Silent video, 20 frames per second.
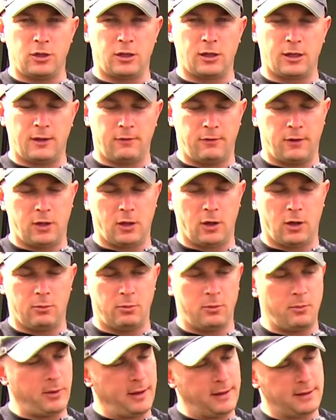you can have your
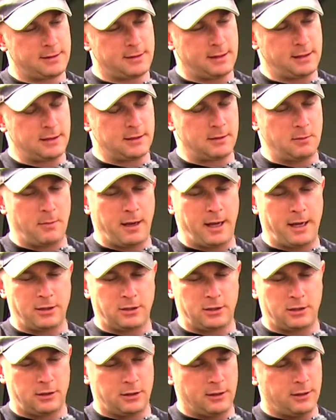carbon Banksticks to
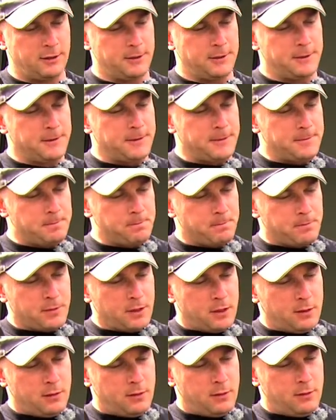match.
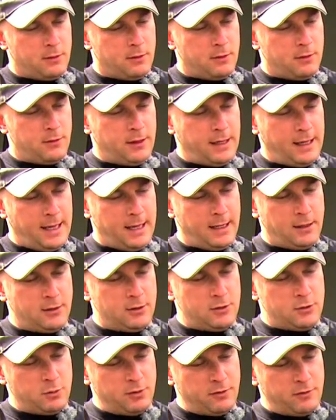The
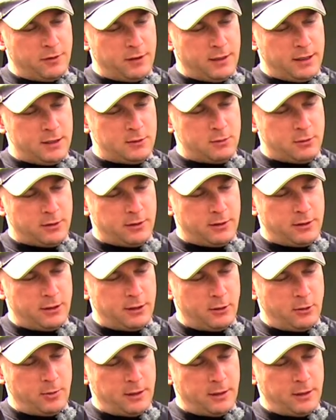inners with these, where they're a little